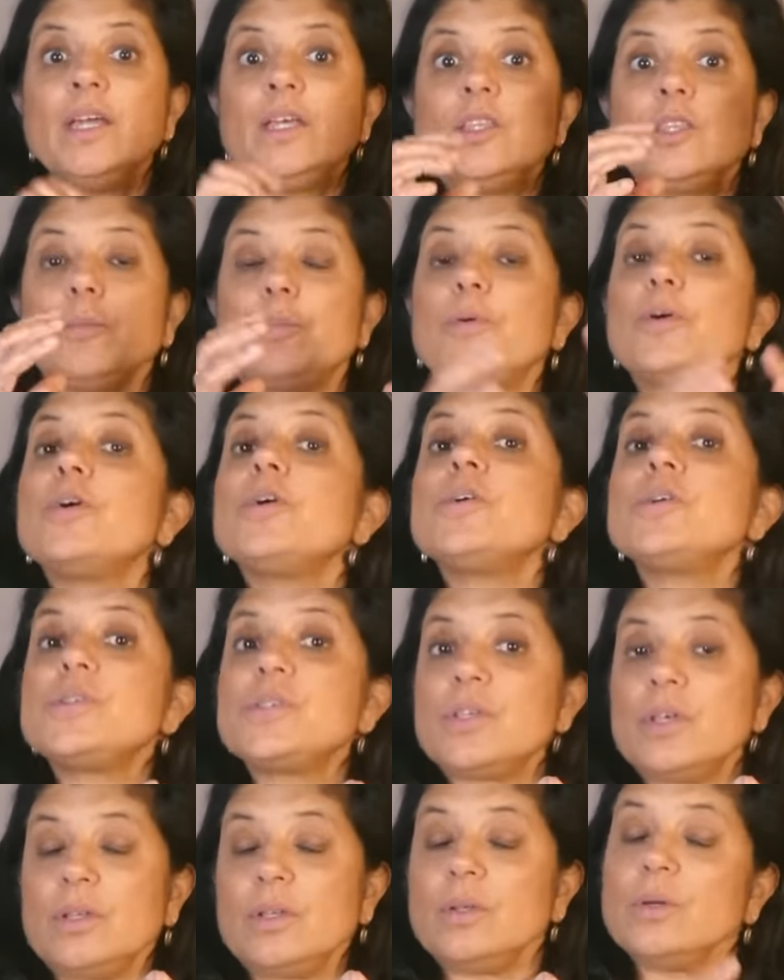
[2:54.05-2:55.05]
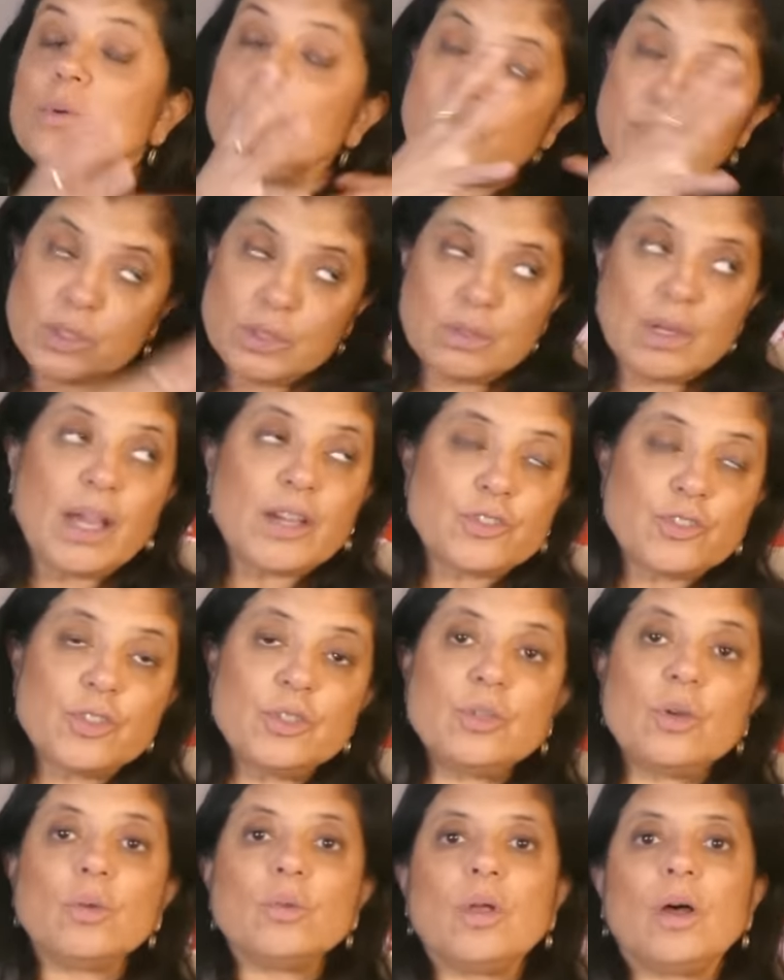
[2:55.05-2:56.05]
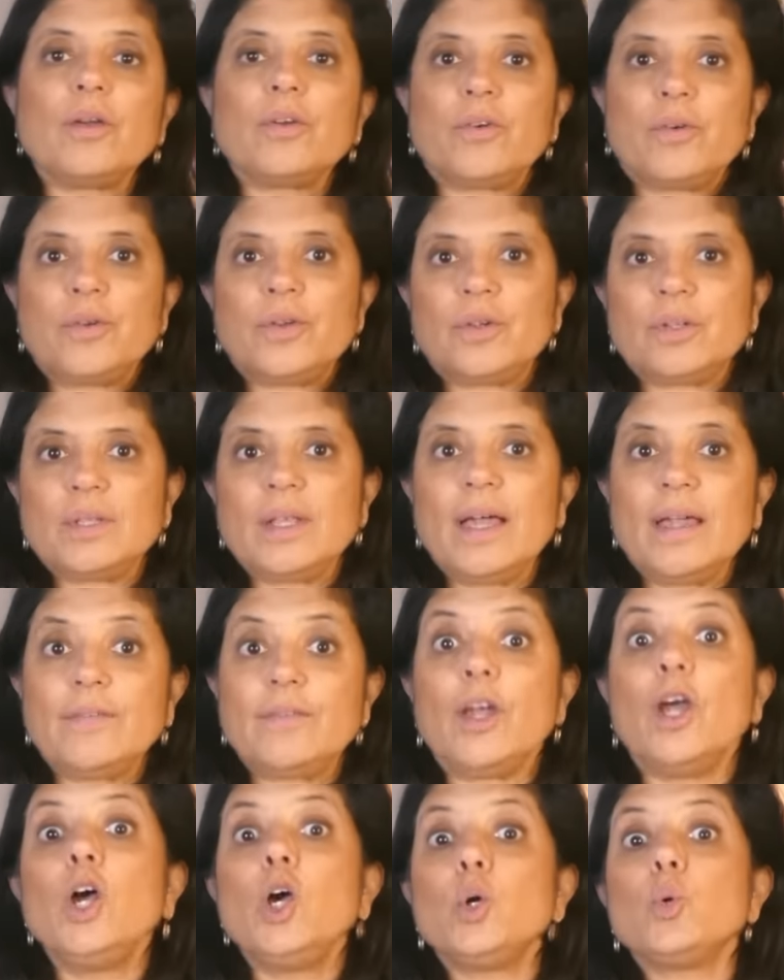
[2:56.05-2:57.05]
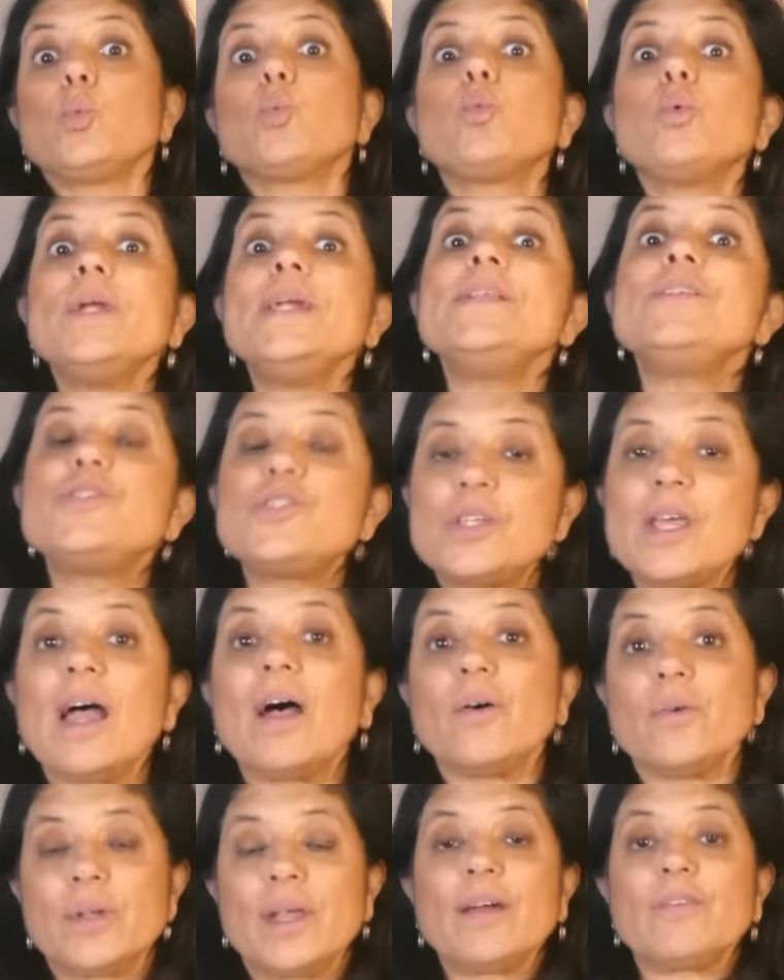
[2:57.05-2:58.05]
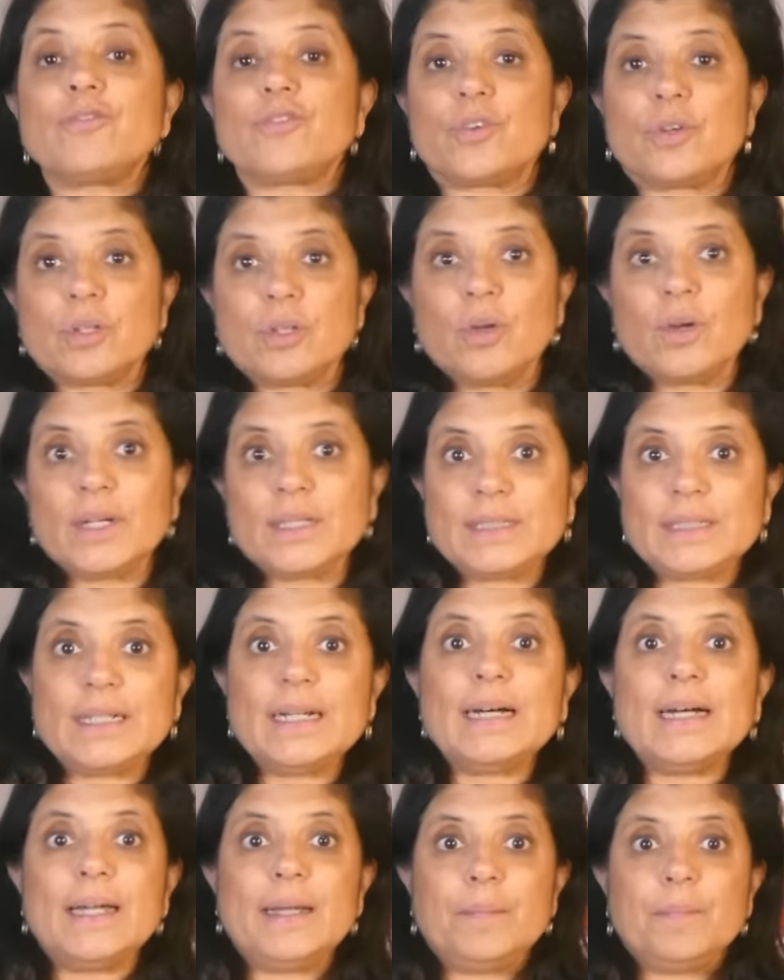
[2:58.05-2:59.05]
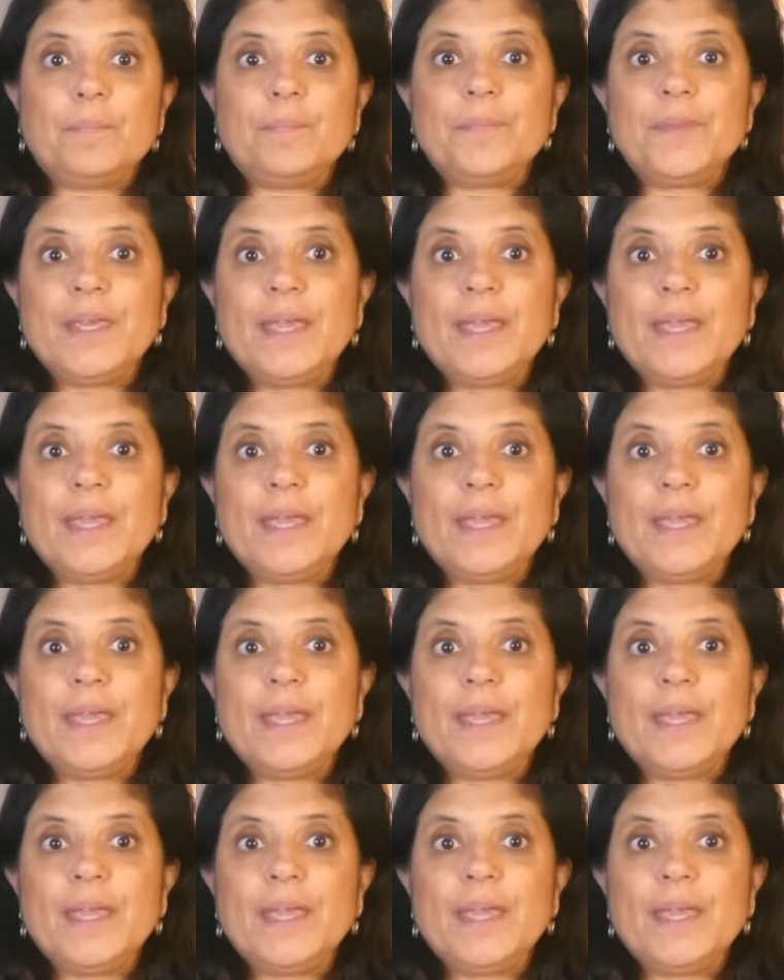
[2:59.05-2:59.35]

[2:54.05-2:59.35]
The person who was actually no longer in her life reached out after a long time.